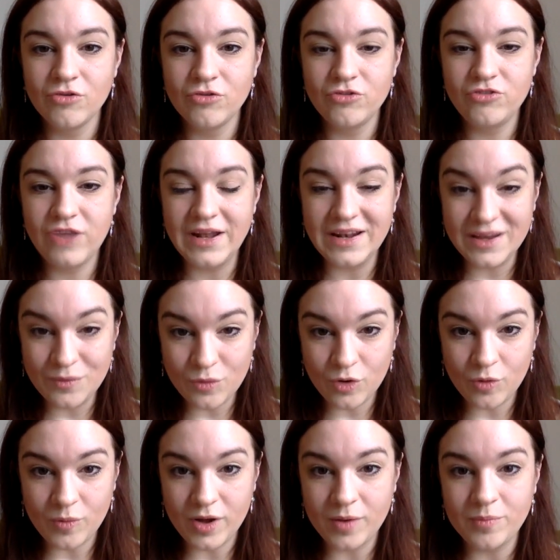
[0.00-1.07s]
gently
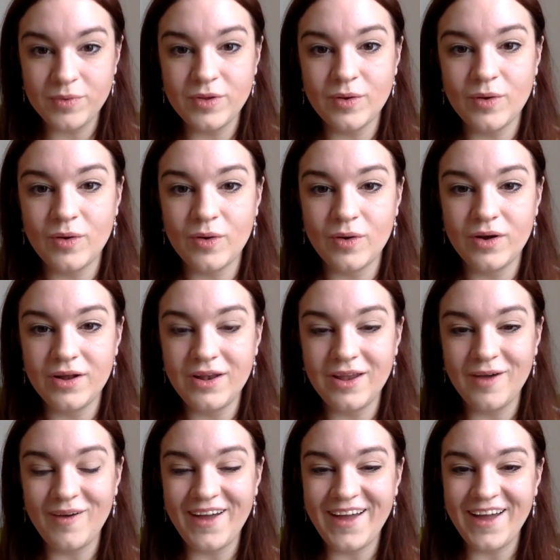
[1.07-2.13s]
warm up your
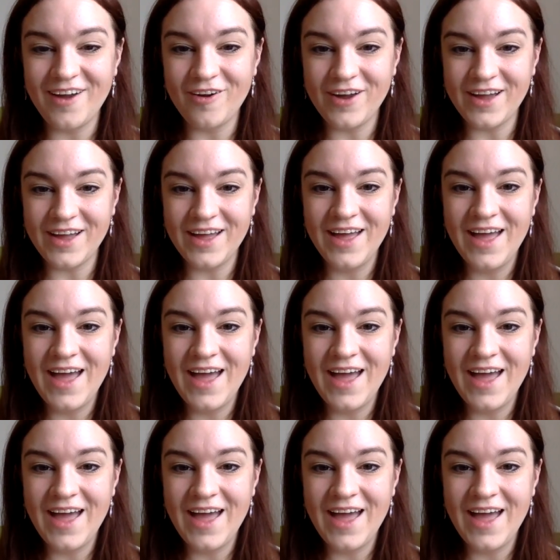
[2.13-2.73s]
lower area,